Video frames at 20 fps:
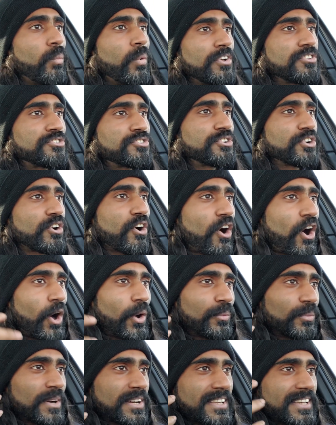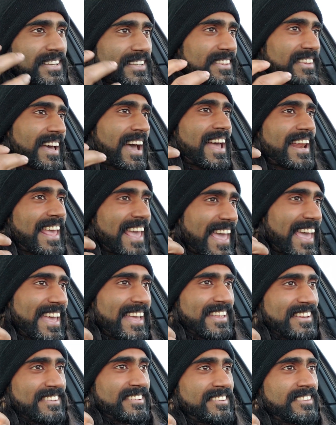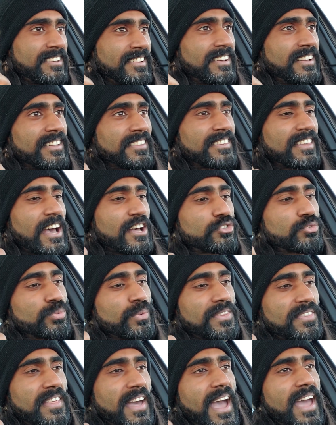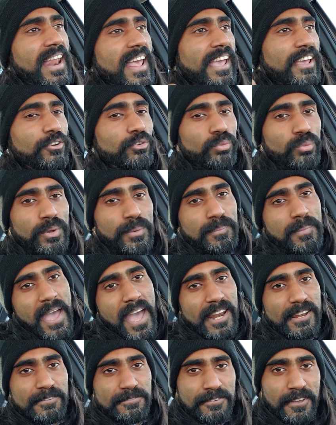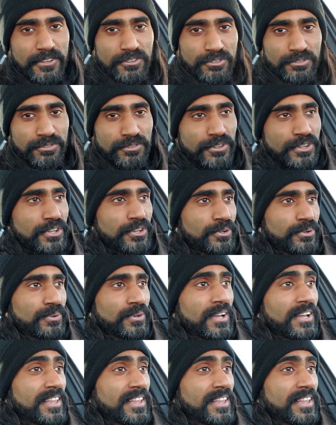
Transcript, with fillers: Once you're already in that end, that's when that end will manifest for you.